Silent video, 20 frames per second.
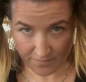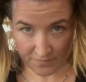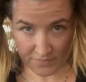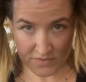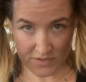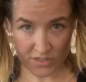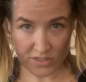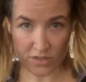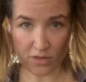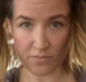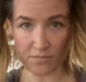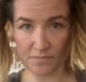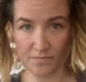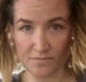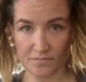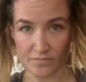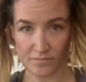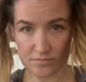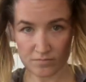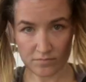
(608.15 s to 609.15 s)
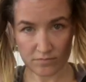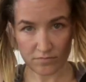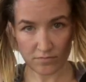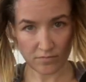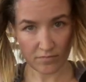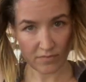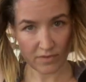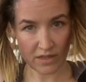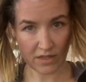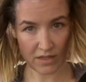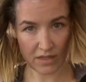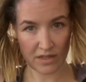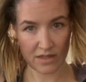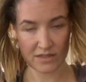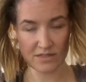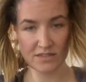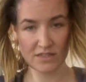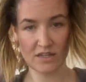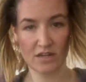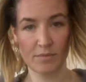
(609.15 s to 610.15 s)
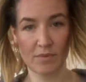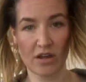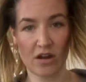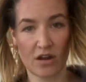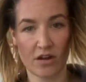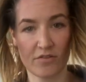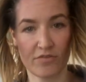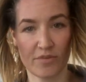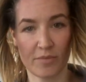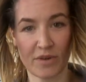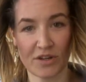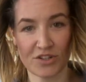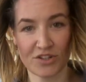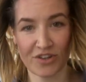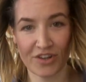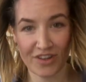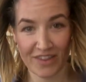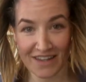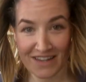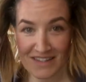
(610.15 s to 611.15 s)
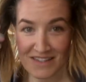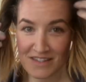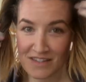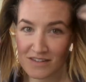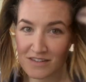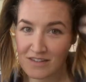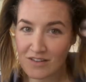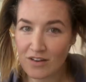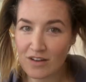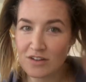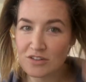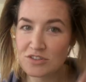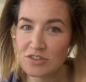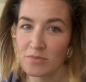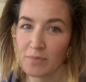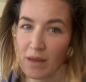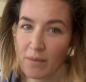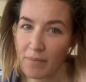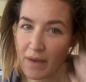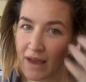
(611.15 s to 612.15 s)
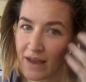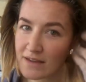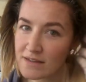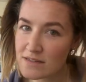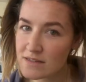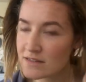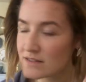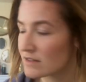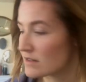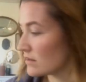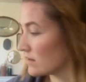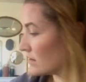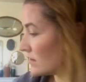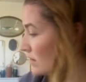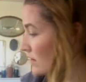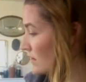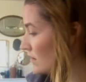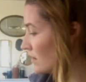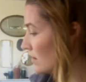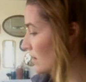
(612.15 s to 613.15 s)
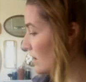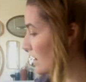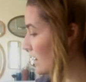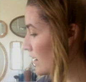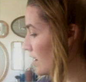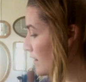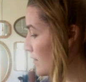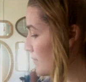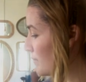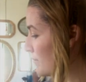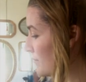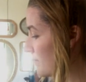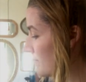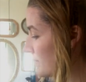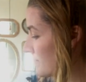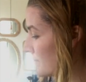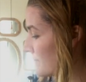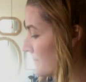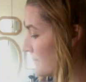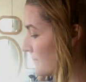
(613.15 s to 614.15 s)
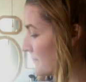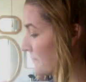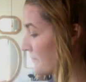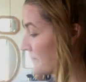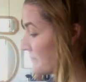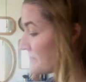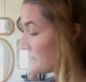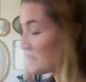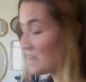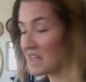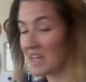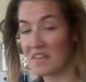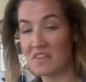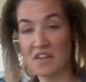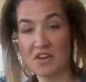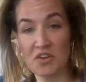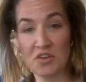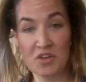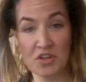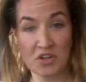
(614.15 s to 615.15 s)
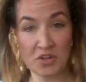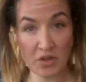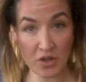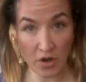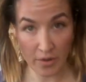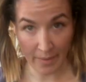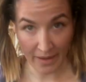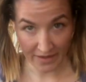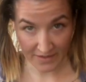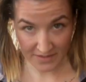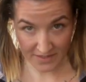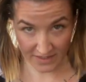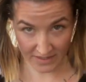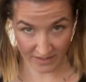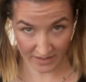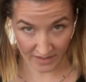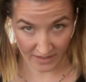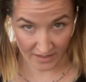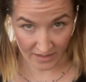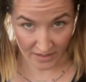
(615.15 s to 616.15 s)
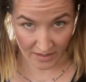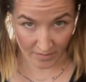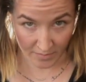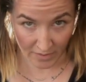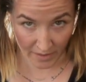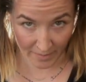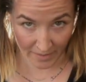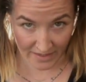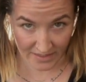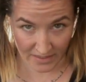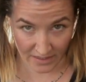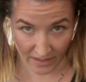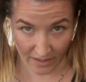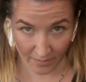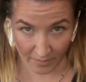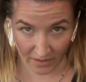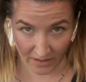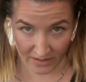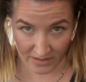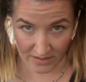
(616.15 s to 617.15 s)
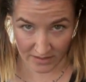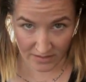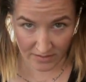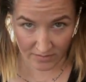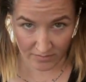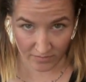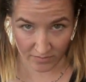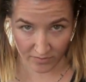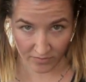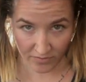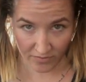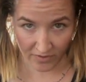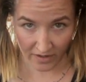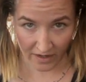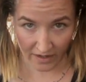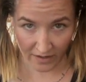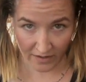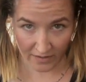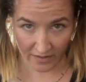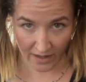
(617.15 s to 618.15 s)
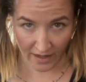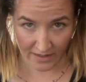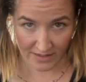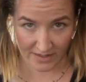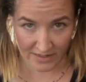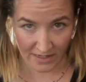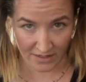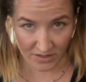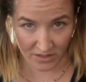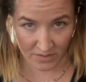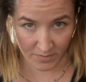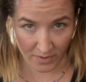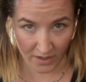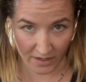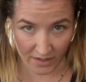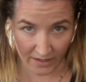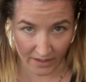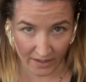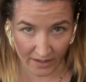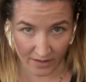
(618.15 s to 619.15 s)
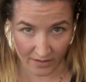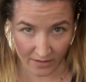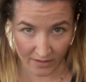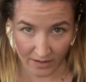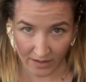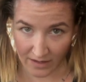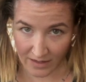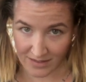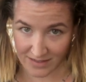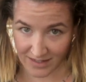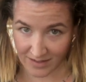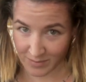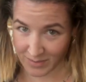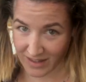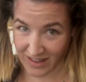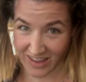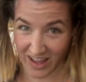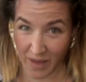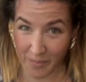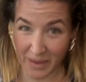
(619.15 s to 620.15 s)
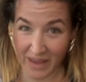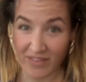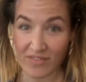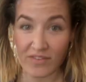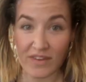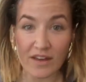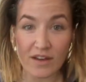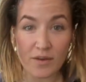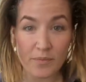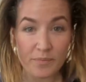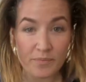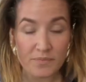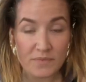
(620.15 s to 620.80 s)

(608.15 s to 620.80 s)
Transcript: So it's gonna be hard for me to show you this, so I'll do my best, and then you can do your best. But basically I'm gonna find that center spot again, and it's gonna be a lot by feel.